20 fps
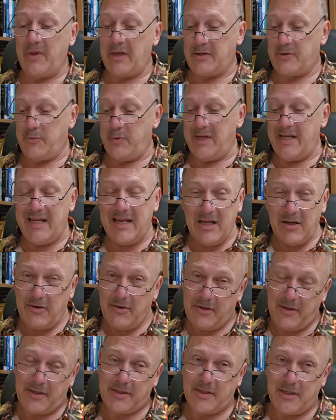as we hear
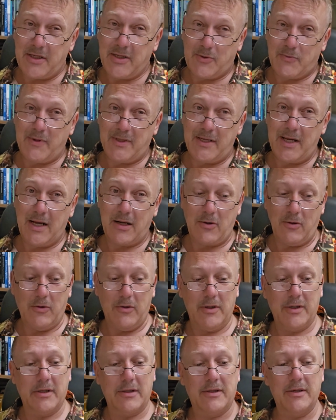this and as we take a
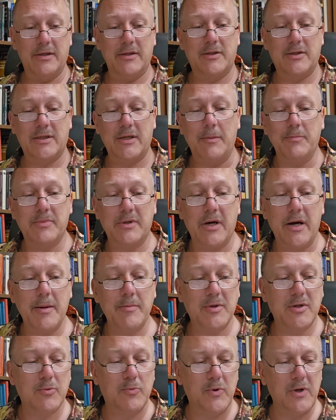look at this,
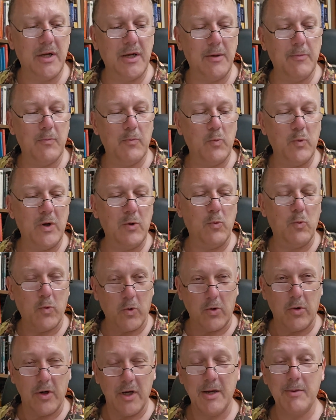sometimes we we
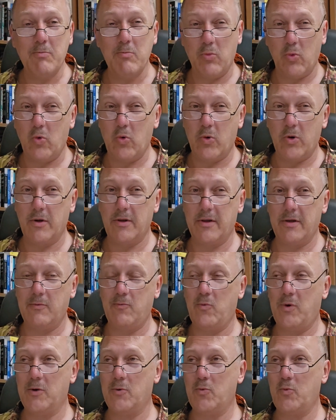worry more
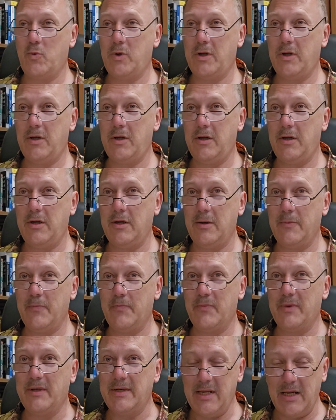than what we
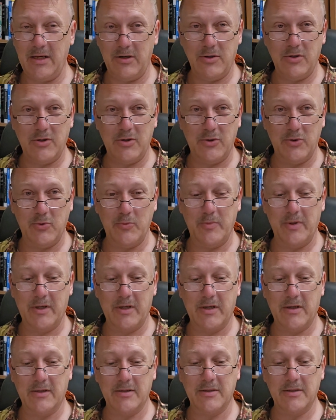need to
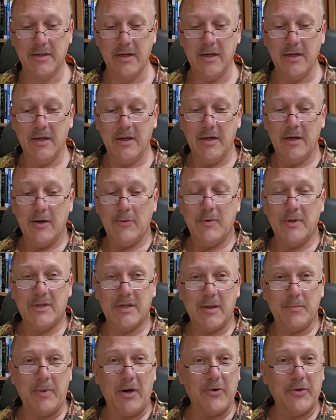because we
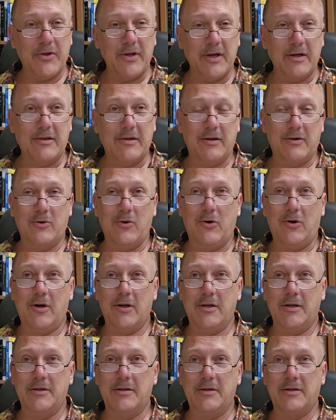somehow think that
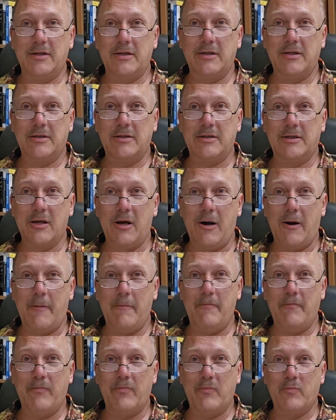God is is
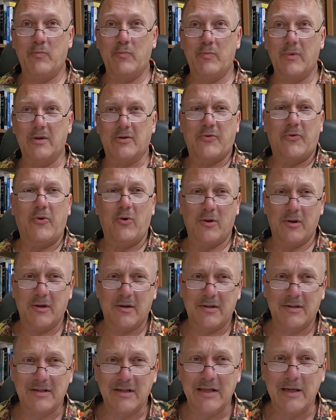um, has fallen
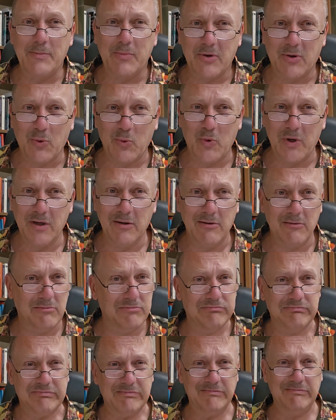asleep at the wheel.
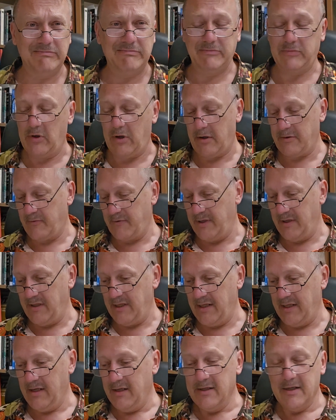Hmm, not
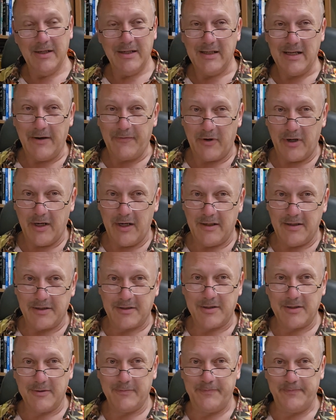really. Never
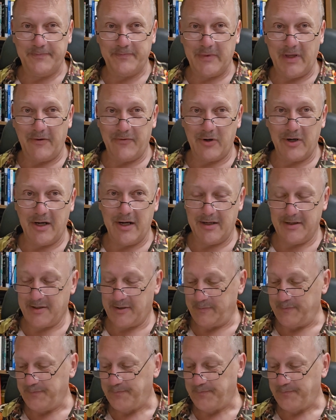has. Never has.